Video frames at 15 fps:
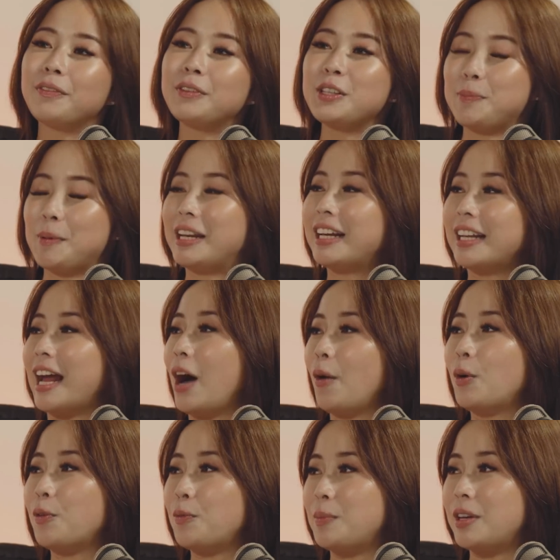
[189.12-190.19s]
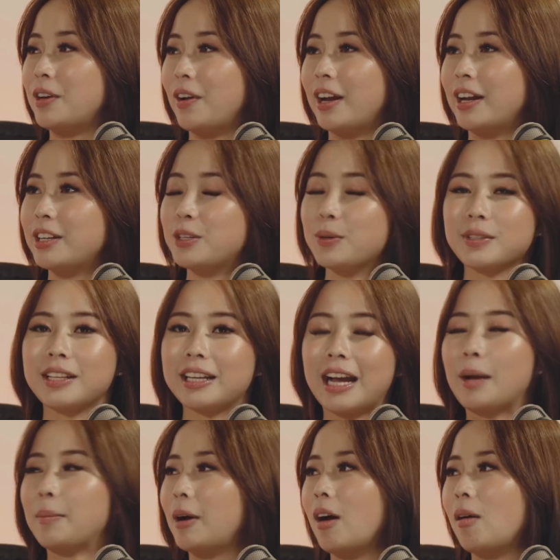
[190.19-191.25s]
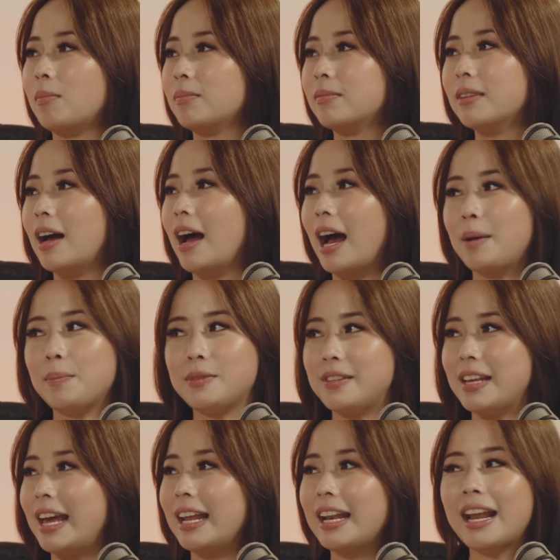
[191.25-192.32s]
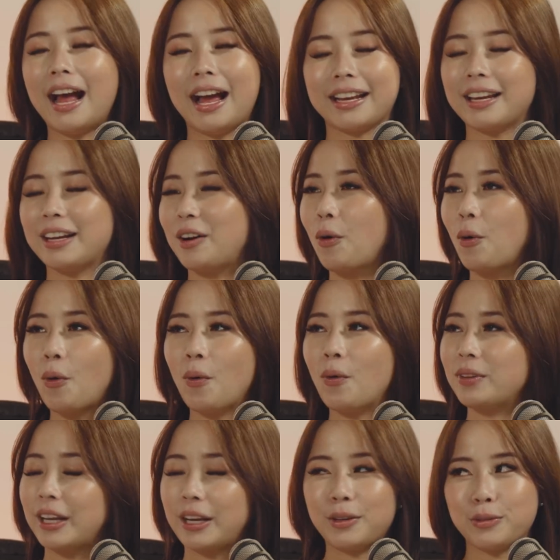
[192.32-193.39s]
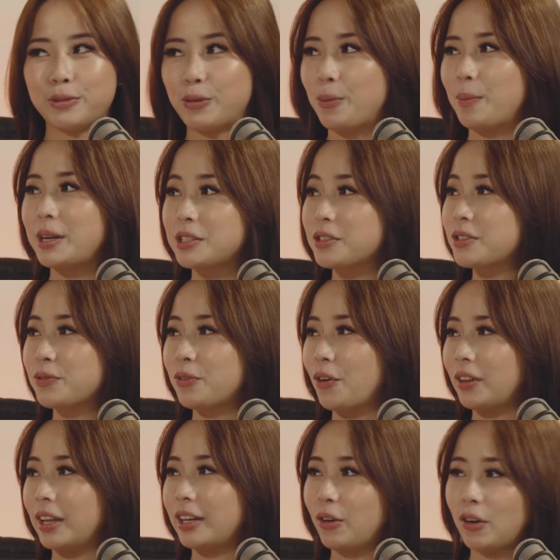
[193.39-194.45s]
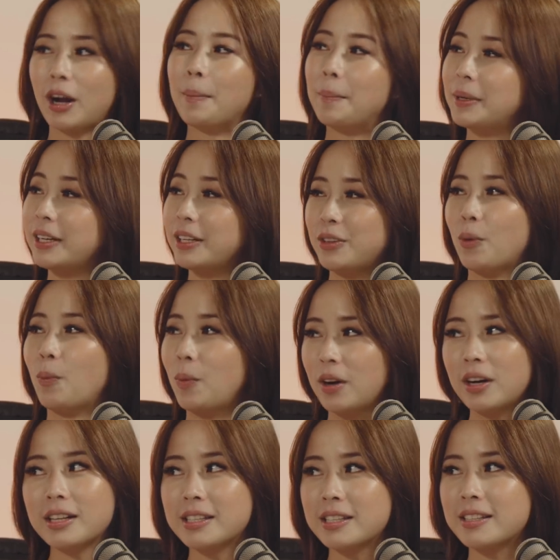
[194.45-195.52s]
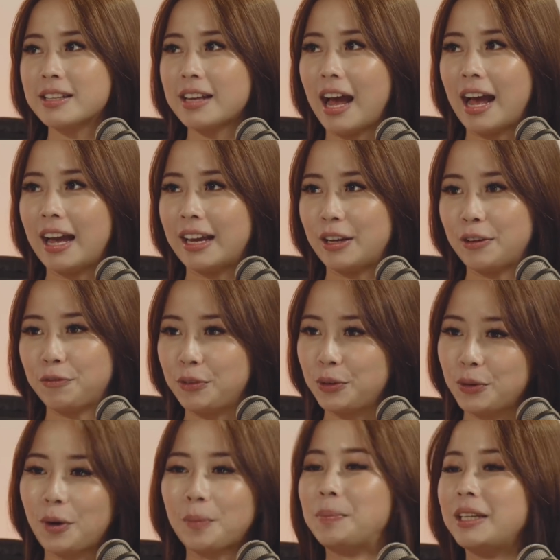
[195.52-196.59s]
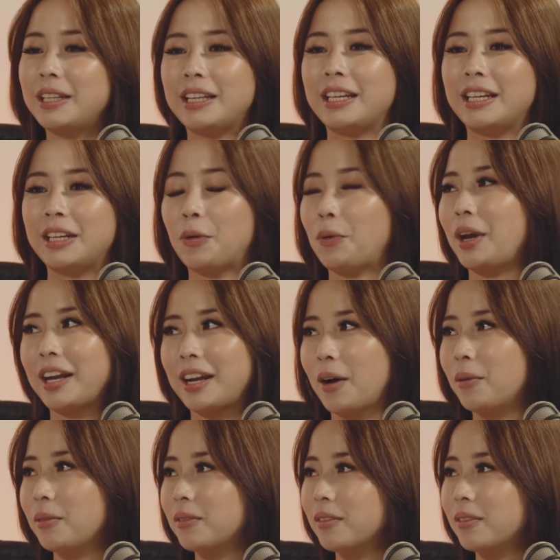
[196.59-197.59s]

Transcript: after spending an hour with me, right, she was like, I'm calm. I'm zen. I can go. Thank you so much for like your company and your words. I feel completely okay now.